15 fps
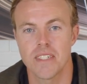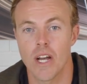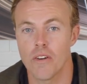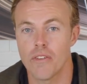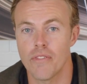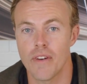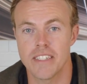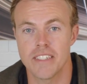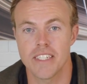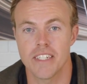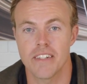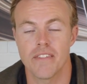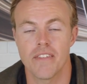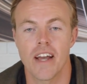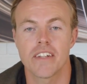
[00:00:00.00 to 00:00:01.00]
Now, fancy
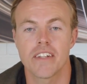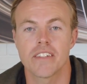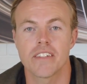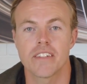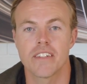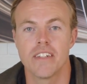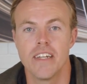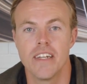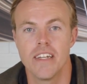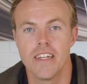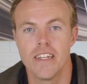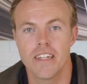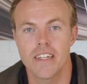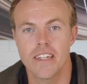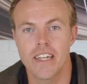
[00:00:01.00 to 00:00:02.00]
and fashion
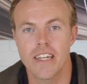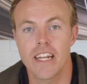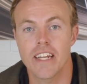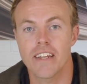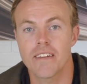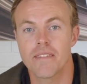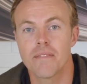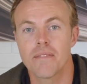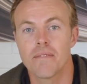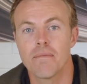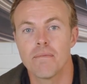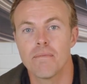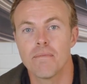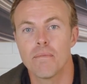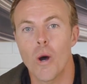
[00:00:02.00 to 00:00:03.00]
can
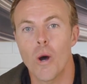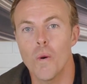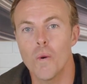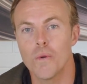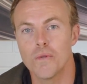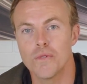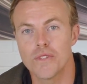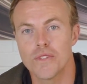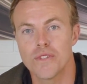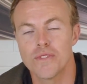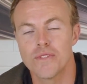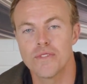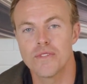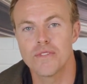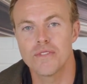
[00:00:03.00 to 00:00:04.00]
pose,
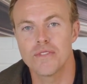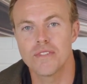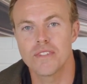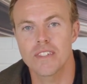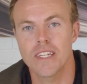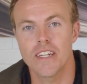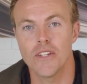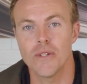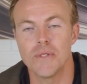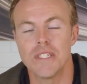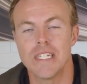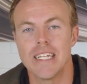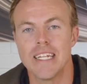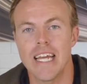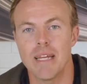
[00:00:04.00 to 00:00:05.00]
can
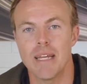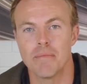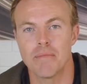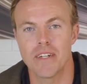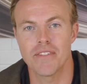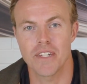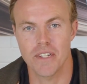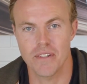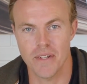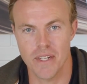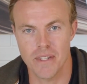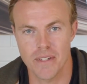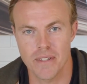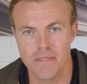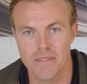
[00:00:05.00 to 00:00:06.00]
use the name of the
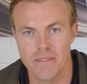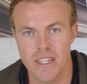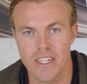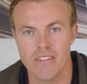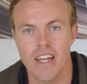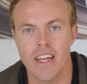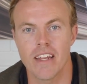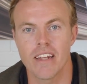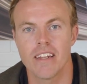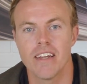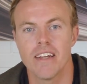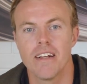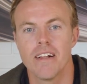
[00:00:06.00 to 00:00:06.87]
Creator in vain.